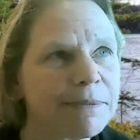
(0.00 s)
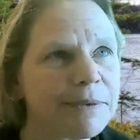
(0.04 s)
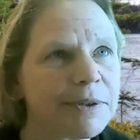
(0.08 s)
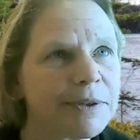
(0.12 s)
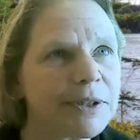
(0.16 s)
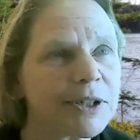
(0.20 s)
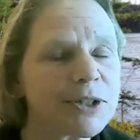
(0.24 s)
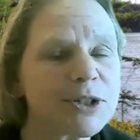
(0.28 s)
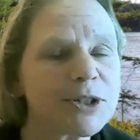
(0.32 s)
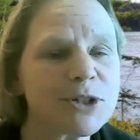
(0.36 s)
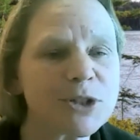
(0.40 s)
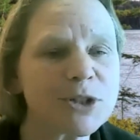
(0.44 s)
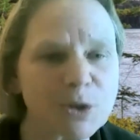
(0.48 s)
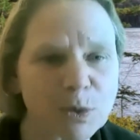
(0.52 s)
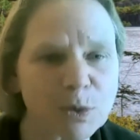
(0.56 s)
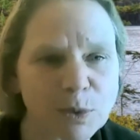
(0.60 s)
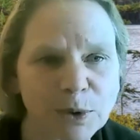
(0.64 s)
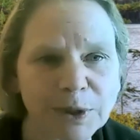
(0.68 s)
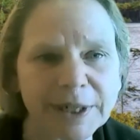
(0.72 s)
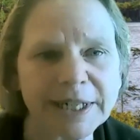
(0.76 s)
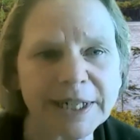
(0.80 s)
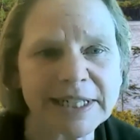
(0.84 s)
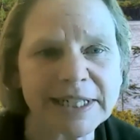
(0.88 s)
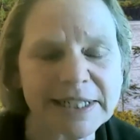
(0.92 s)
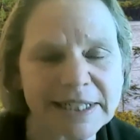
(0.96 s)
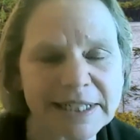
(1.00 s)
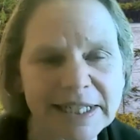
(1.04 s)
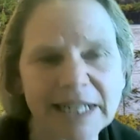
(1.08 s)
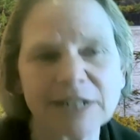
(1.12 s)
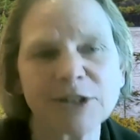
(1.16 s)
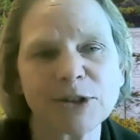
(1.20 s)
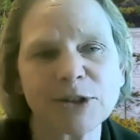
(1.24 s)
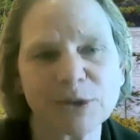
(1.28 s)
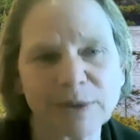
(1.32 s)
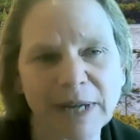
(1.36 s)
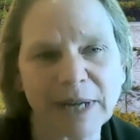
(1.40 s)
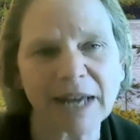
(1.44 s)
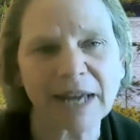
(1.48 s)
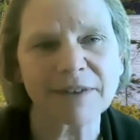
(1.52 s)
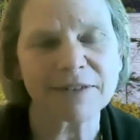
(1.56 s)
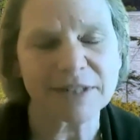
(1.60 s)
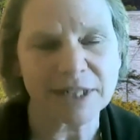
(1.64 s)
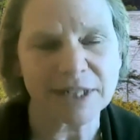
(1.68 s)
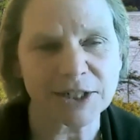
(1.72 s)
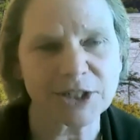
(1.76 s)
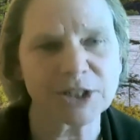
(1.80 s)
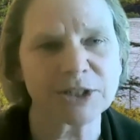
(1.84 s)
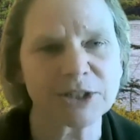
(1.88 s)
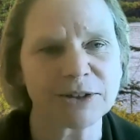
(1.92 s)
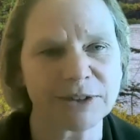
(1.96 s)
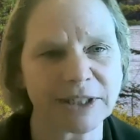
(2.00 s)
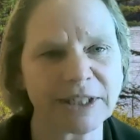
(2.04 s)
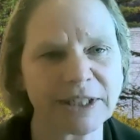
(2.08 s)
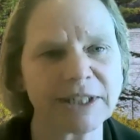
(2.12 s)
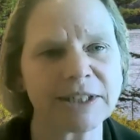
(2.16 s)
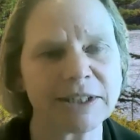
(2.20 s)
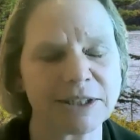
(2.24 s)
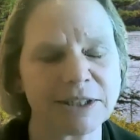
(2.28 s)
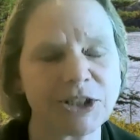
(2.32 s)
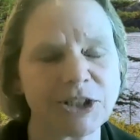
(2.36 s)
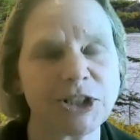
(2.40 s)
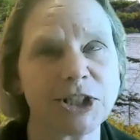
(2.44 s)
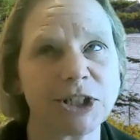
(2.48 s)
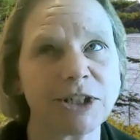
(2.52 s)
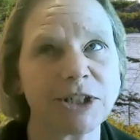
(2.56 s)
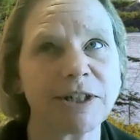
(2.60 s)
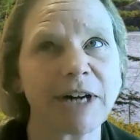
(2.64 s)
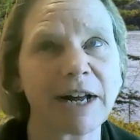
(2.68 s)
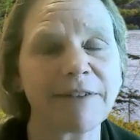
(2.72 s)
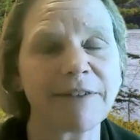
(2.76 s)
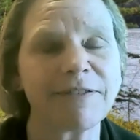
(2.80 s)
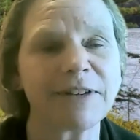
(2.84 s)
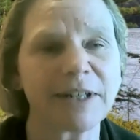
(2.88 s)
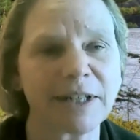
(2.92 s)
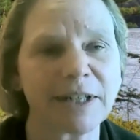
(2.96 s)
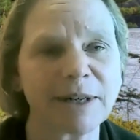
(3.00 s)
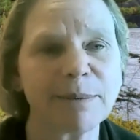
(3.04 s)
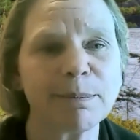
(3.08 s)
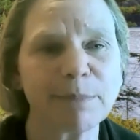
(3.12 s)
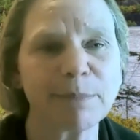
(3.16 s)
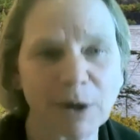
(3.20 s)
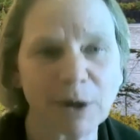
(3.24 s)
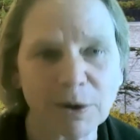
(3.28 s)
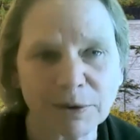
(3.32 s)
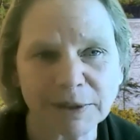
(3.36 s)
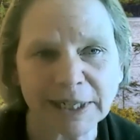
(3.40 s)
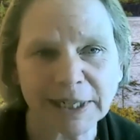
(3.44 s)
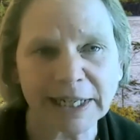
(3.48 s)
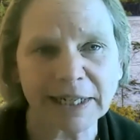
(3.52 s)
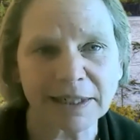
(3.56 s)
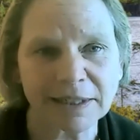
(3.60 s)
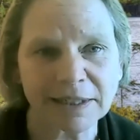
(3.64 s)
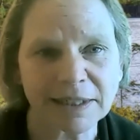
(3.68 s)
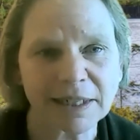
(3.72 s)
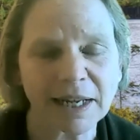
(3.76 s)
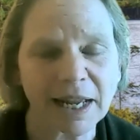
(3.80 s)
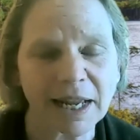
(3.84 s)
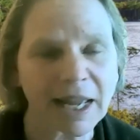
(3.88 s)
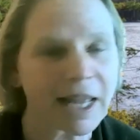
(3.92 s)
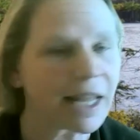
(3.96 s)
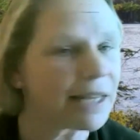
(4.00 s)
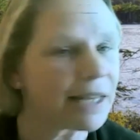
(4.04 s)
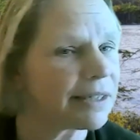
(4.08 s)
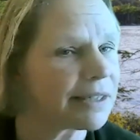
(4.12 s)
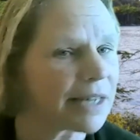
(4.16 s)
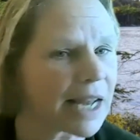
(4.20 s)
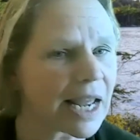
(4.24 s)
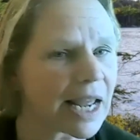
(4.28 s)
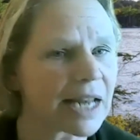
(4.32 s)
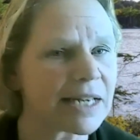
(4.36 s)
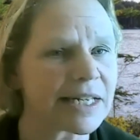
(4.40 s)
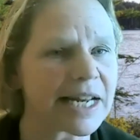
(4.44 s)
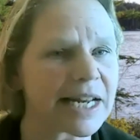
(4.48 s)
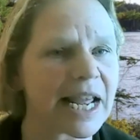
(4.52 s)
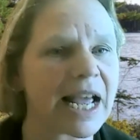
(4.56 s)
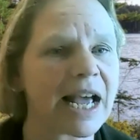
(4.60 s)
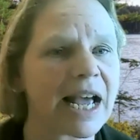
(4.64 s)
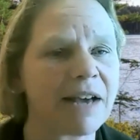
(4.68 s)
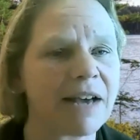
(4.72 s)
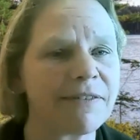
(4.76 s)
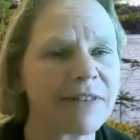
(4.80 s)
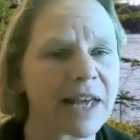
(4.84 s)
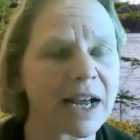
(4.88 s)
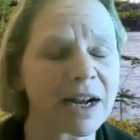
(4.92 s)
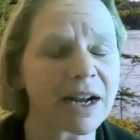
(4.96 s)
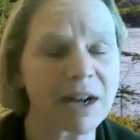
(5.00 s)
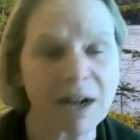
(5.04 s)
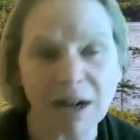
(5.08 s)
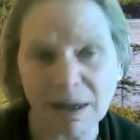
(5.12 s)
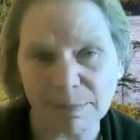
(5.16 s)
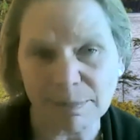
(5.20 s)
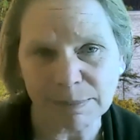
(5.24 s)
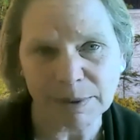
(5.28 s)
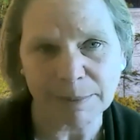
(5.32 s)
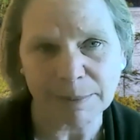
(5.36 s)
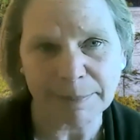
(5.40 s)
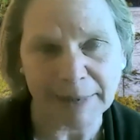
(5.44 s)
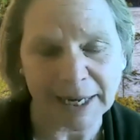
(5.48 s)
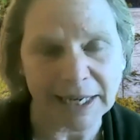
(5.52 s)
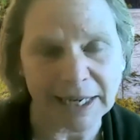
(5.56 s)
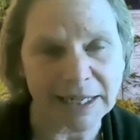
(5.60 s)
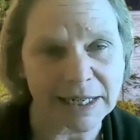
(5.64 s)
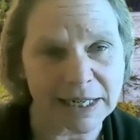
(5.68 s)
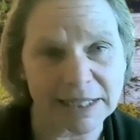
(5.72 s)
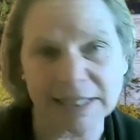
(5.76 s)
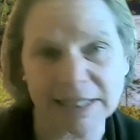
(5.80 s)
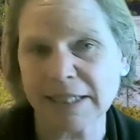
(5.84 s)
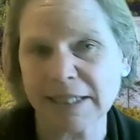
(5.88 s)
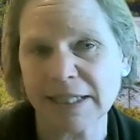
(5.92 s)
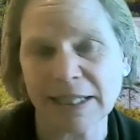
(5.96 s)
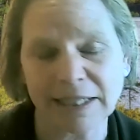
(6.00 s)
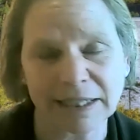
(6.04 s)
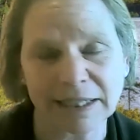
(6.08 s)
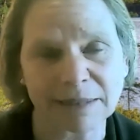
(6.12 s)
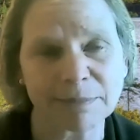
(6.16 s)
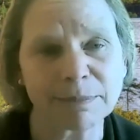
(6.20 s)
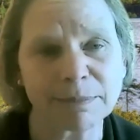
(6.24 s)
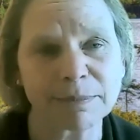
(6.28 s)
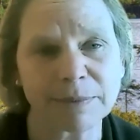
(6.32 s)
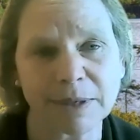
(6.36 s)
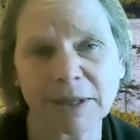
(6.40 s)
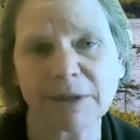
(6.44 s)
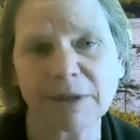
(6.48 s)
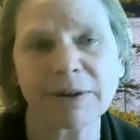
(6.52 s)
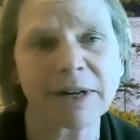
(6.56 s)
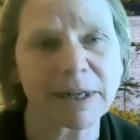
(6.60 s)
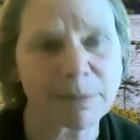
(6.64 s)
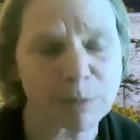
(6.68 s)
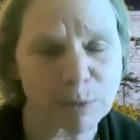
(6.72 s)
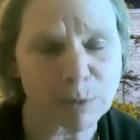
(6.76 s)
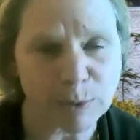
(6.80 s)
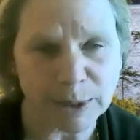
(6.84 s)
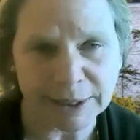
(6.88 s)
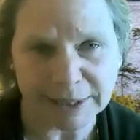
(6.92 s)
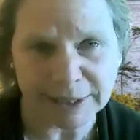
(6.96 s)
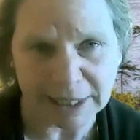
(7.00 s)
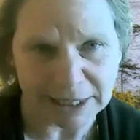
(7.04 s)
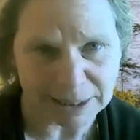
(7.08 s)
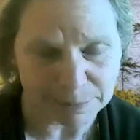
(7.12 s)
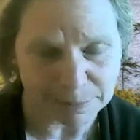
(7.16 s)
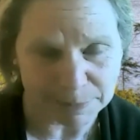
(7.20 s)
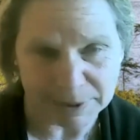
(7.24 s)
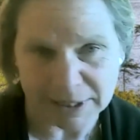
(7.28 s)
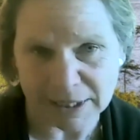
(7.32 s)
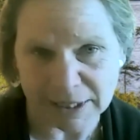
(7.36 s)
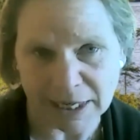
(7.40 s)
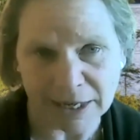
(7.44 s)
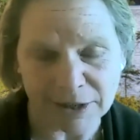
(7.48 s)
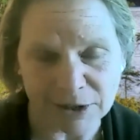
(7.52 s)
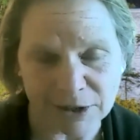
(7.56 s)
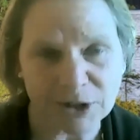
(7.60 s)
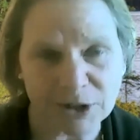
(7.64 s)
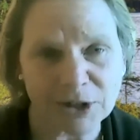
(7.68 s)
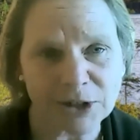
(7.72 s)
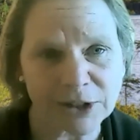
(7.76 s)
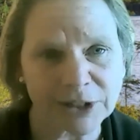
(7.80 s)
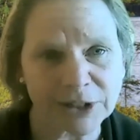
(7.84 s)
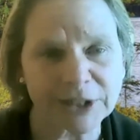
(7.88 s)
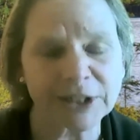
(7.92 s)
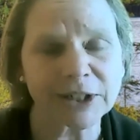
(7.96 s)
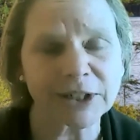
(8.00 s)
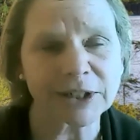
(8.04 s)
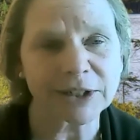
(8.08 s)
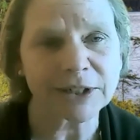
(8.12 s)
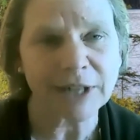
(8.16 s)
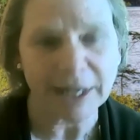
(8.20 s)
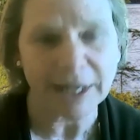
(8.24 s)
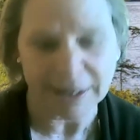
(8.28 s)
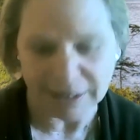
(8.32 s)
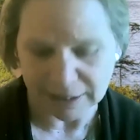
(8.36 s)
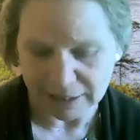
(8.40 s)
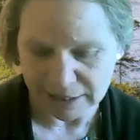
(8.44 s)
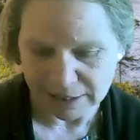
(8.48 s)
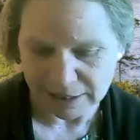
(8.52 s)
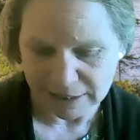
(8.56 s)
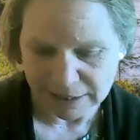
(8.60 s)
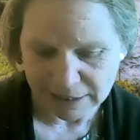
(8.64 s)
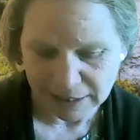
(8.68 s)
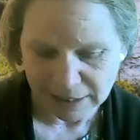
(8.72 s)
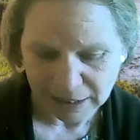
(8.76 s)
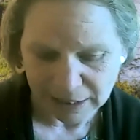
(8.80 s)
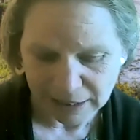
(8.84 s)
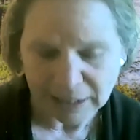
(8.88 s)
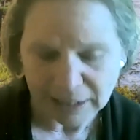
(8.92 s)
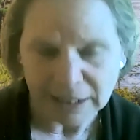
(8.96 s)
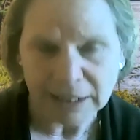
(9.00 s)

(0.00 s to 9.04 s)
the stories that do have such a great geographic component, and and to have that complement, as I said, the incredible work that's been done earlier, I think is,